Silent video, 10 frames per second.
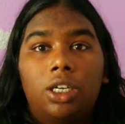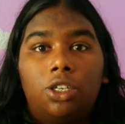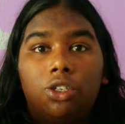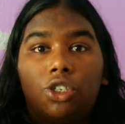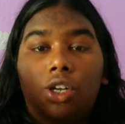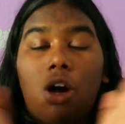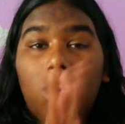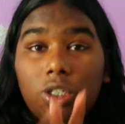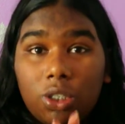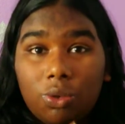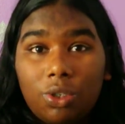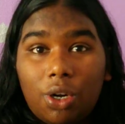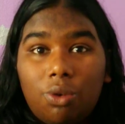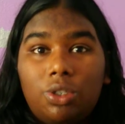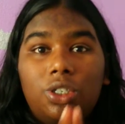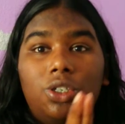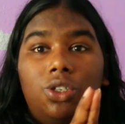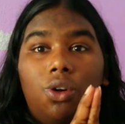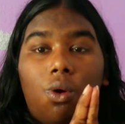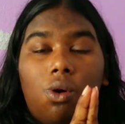You should also note
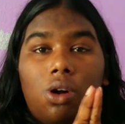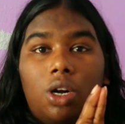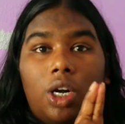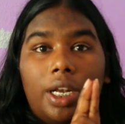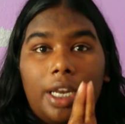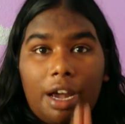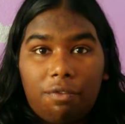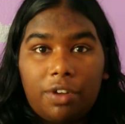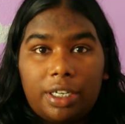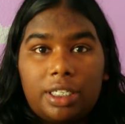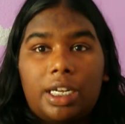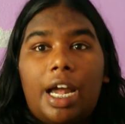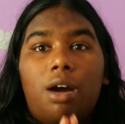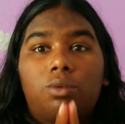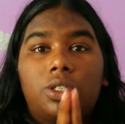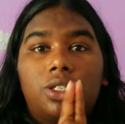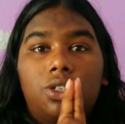your Netflix accounts,